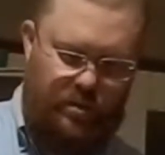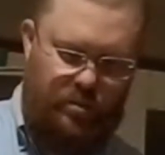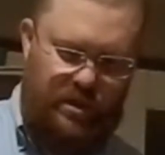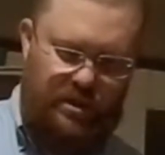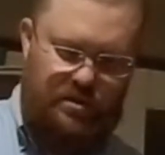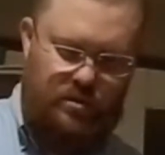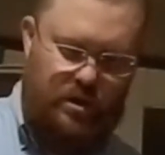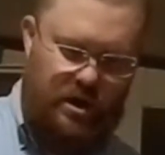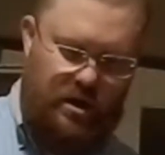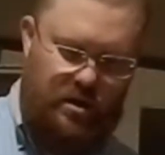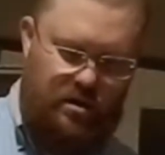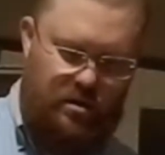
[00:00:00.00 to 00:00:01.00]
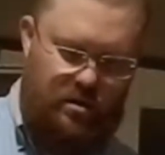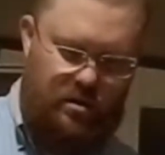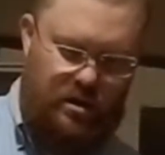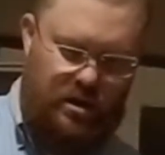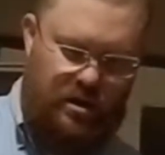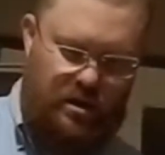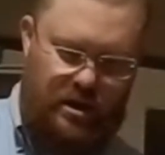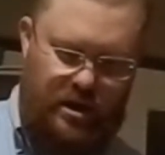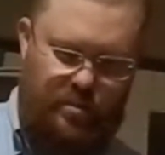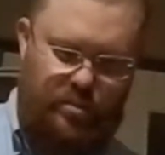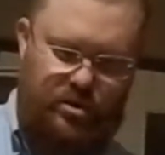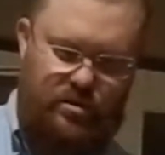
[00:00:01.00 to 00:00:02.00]
That's okay. I can kind
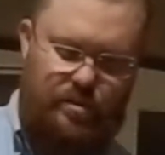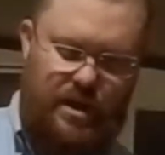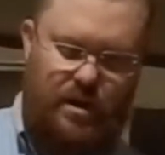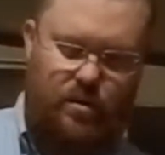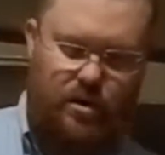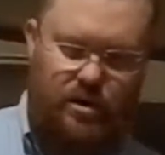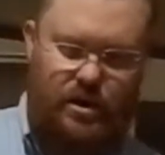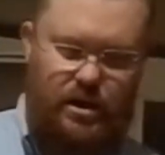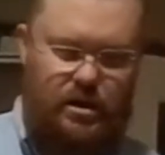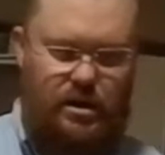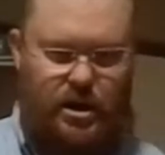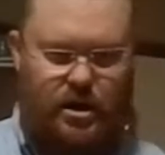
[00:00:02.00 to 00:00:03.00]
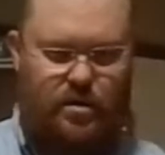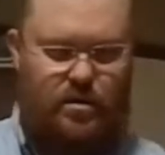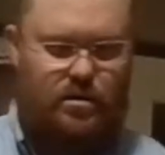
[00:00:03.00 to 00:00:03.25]
of push them back where they need to go.